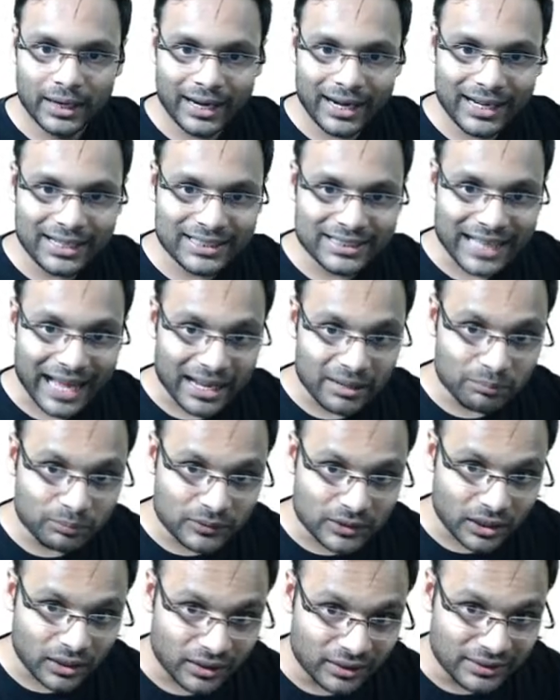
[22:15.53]
At
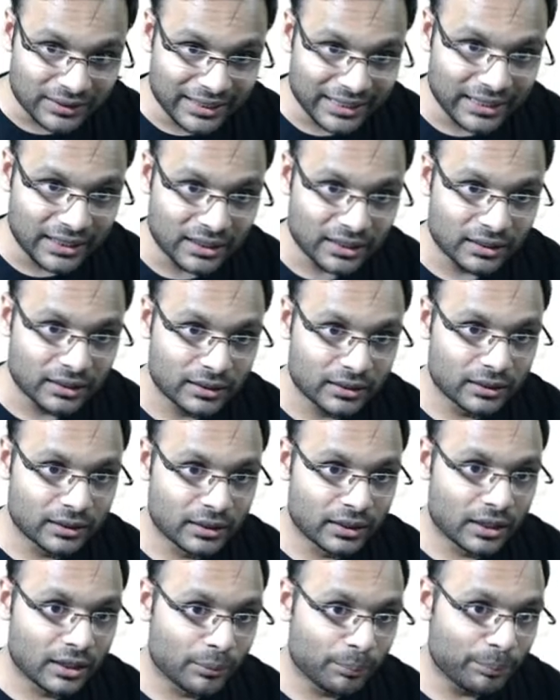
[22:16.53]
time 13,
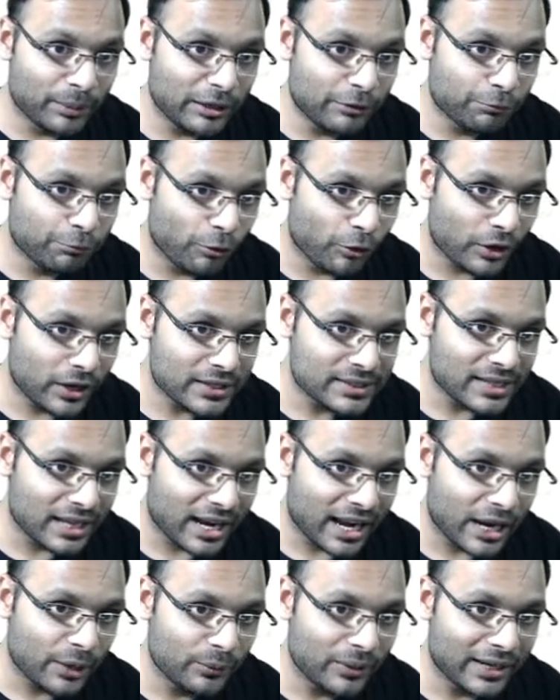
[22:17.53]
P4 has
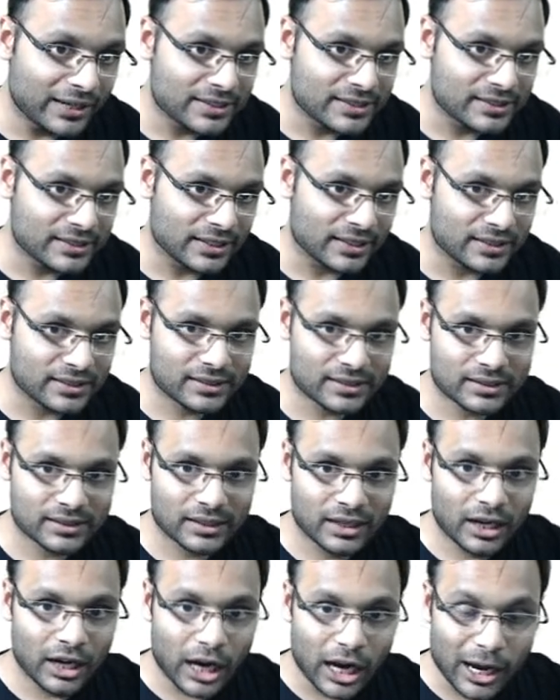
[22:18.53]
arrived at 6.
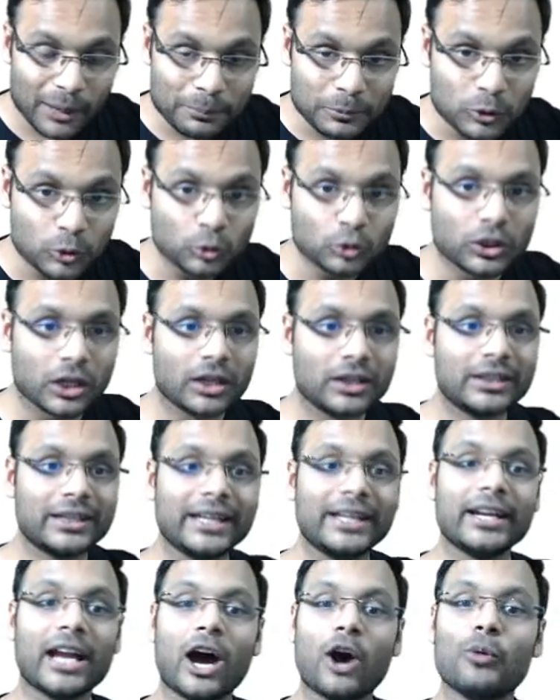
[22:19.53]
Up to
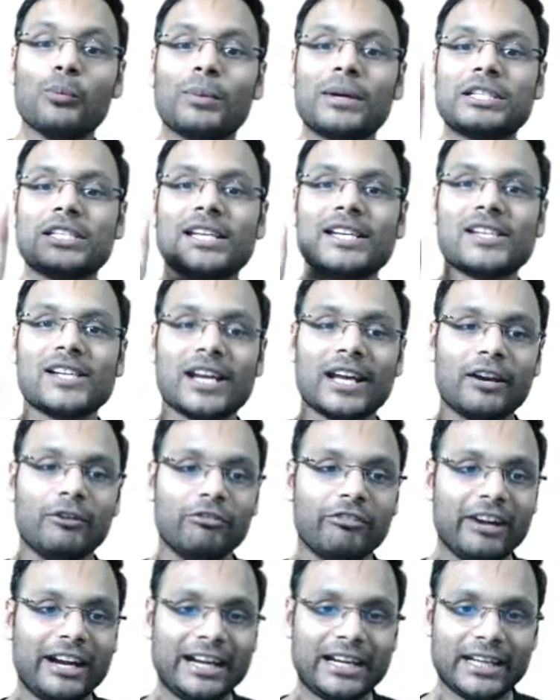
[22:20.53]
13, how much it
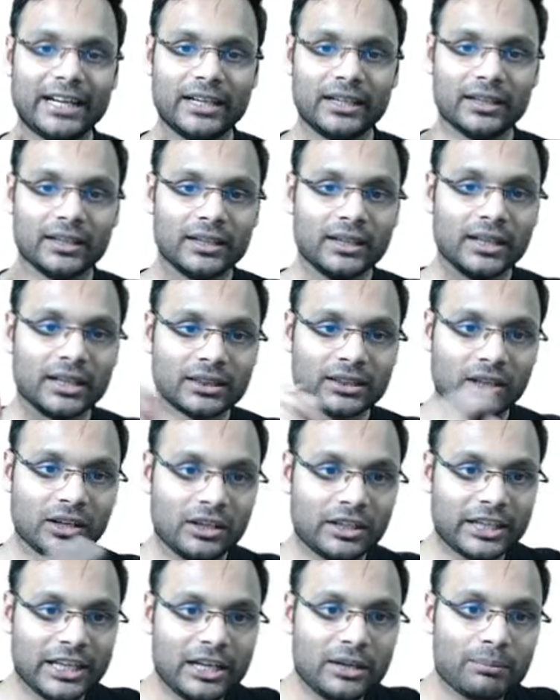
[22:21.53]
waited?
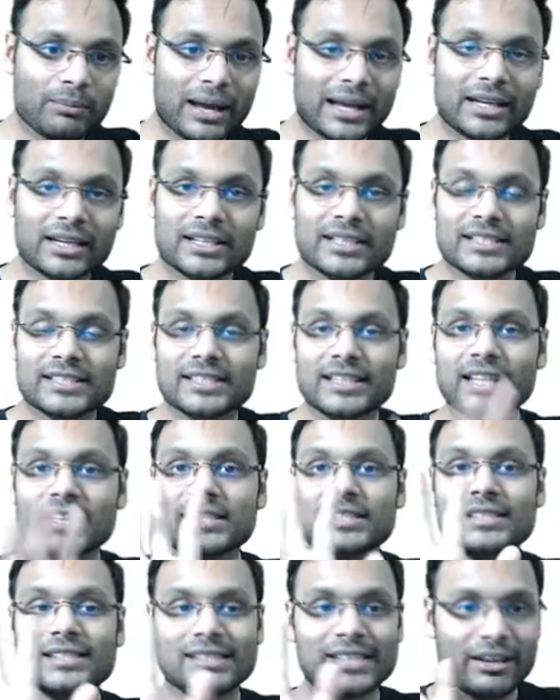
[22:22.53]
13 minus
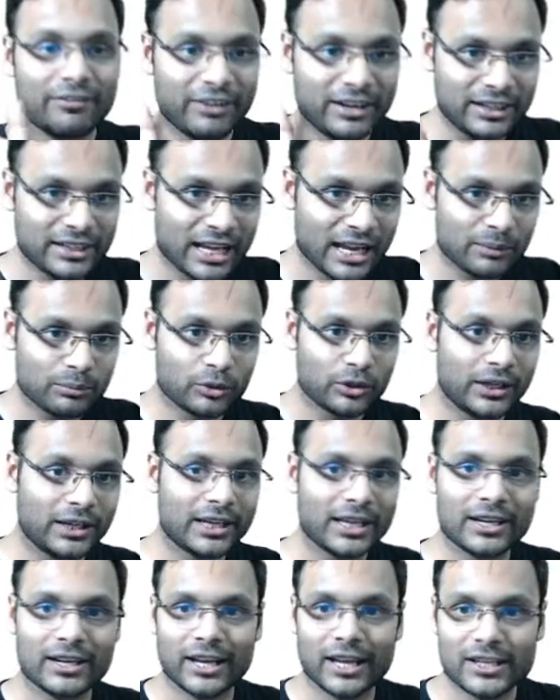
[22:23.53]
6, 7 time unit
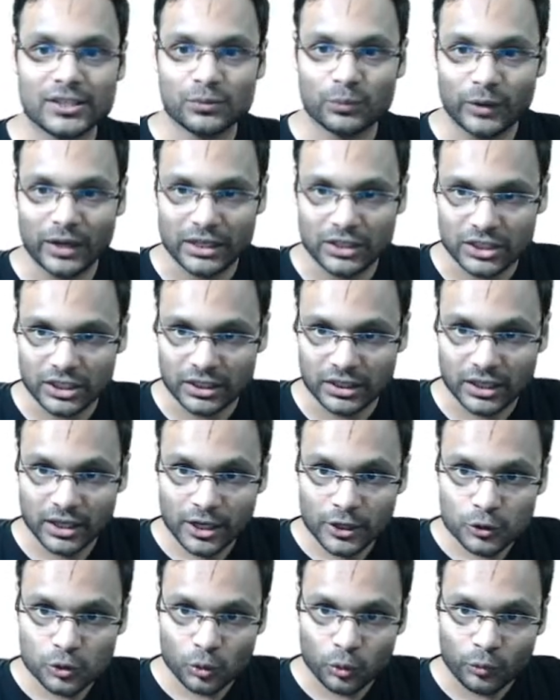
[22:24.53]
it has waited.
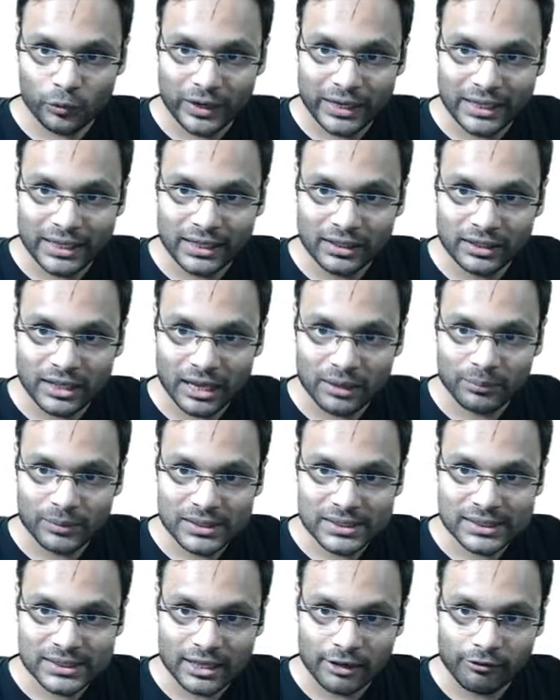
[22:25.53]
So waiting time
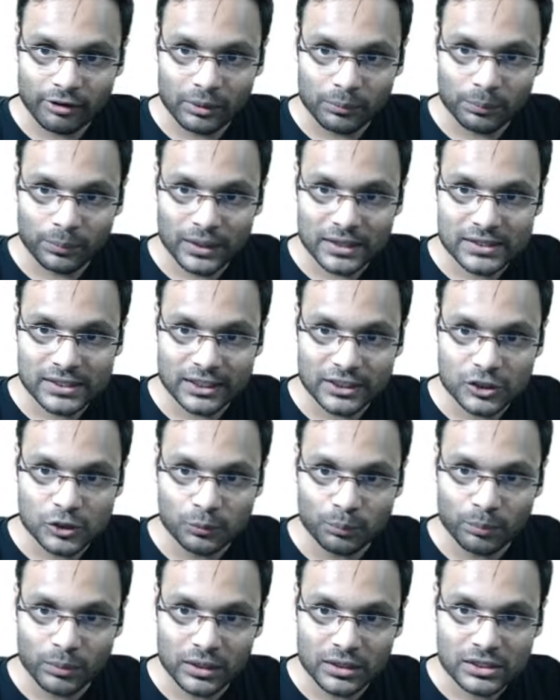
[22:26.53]
is 7 plus its
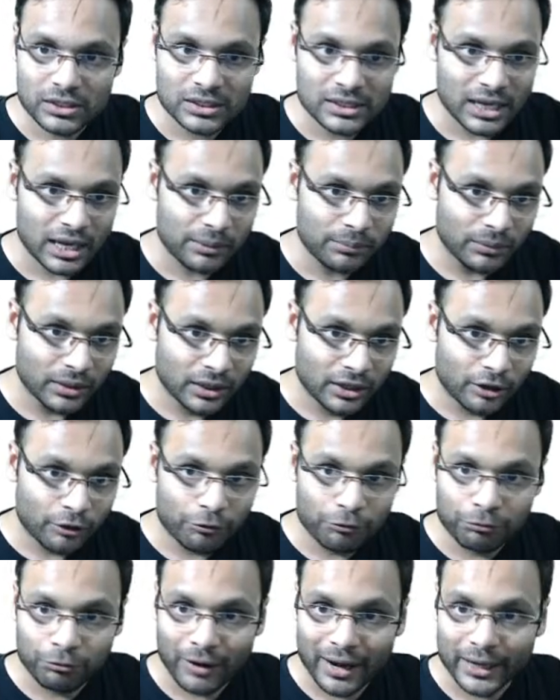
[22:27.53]
burst time
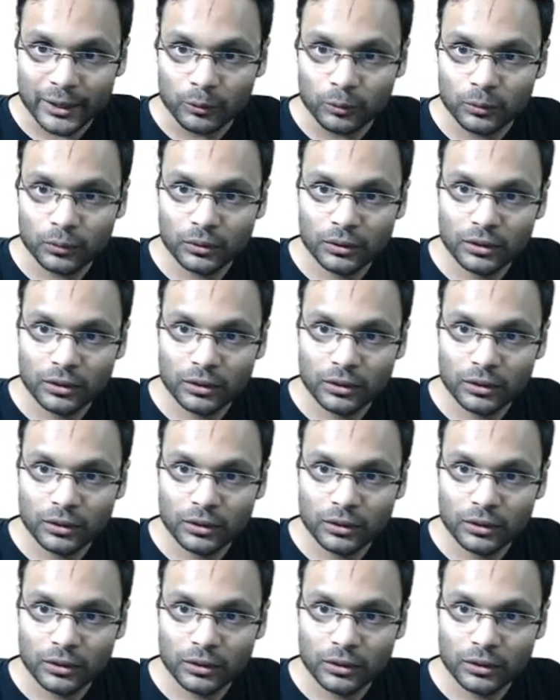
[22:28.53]
5.